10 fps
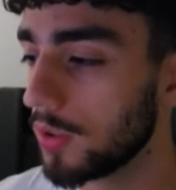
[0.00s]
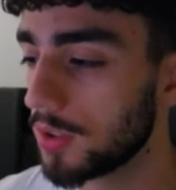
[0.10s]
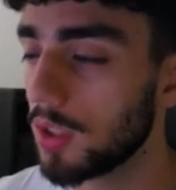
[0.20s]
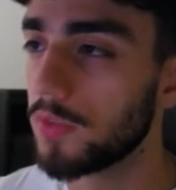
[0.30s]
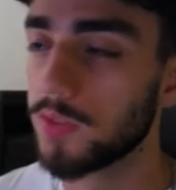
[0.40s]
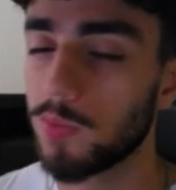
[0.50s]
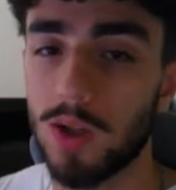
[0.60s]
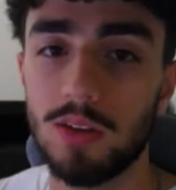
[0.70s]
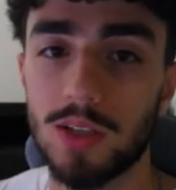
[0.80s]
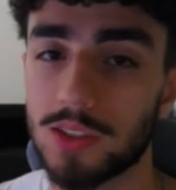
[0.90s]
this stuff as
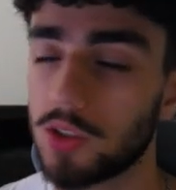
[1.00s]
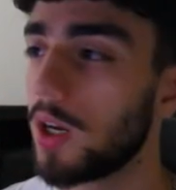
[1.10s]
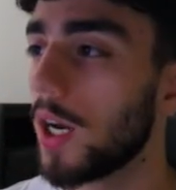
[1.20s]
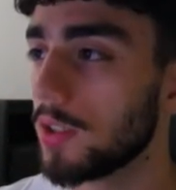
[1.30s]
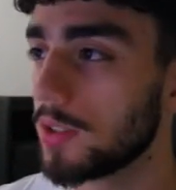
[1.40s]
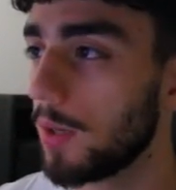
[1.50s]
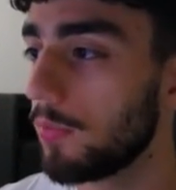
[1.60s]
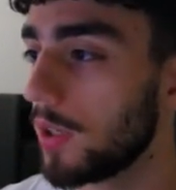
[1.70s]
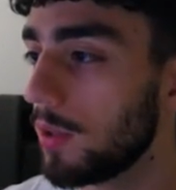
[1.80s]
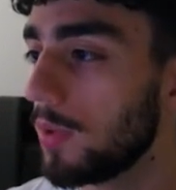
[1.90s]
well. That's on a higher time
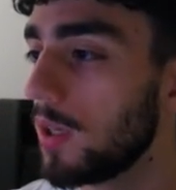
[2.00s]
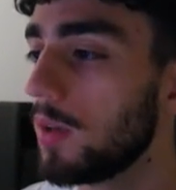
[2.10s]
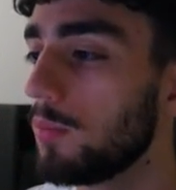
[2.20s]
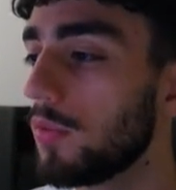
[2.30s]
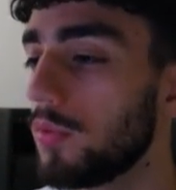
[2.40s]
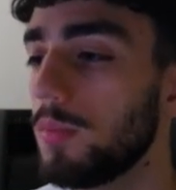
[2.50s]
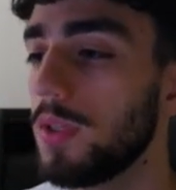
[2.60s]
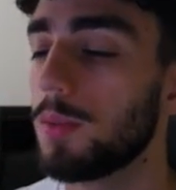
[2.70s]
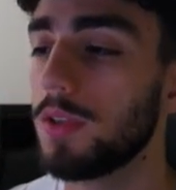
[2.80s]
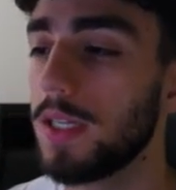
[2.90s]
frame. But for
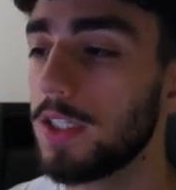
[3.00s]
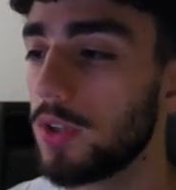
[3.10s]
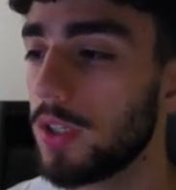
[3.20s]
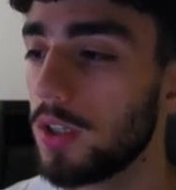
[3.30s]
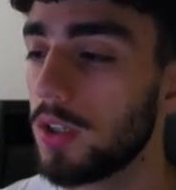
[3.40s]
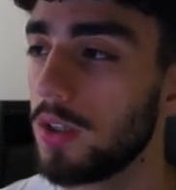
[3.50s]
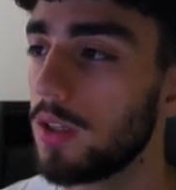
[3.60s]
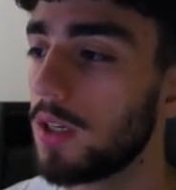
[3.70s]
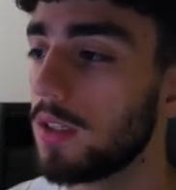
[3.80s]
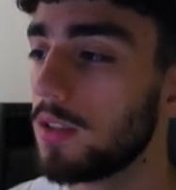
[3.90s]
me, I'm a day trader,
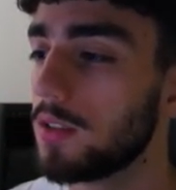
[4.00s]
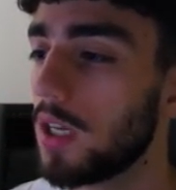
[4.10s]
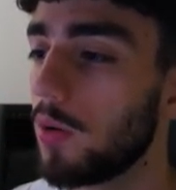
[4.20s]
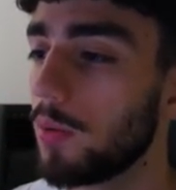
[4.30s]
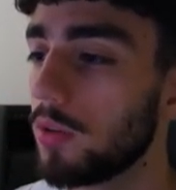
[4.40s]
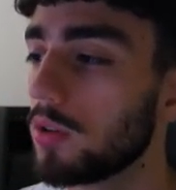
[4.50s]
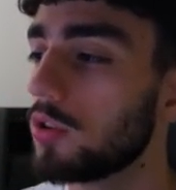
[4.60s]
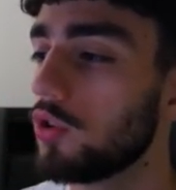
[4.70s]
and this is how I would look to